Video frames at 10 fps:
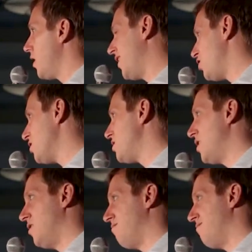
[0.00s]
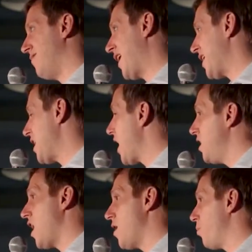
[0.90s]
It's just that like
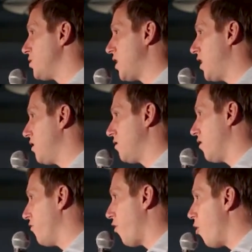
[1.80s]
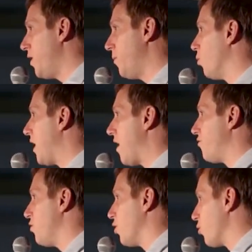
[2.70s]
99% of all people would
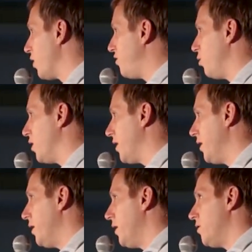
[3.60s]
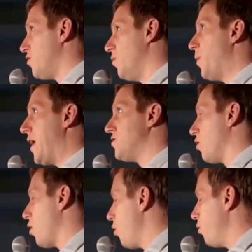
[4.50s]
have to agree to it to debase
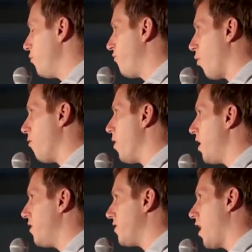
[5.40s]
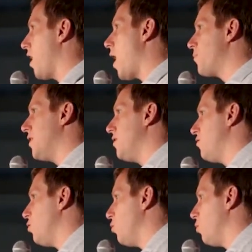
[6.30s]
their own form of money that they opted
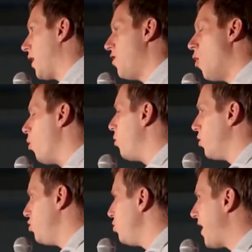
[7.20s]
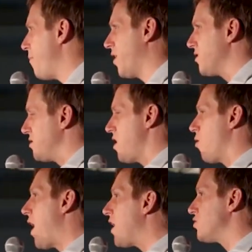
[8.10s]
into, and no one would do that because it's
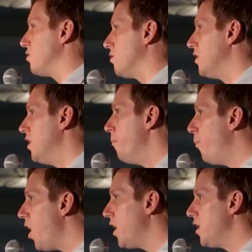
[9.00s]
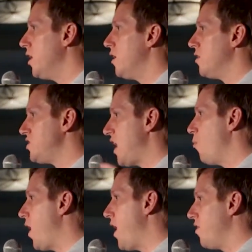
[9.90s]
not rational. But the
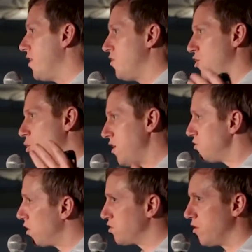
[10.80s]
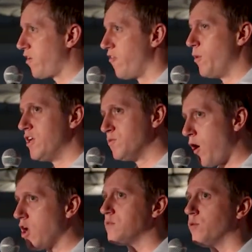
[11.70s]
same way that the US structure of government is
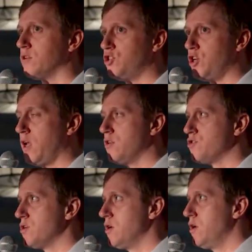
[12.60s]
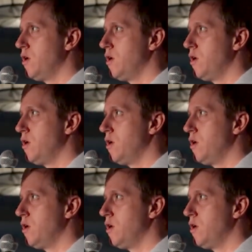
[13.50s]
possible to change,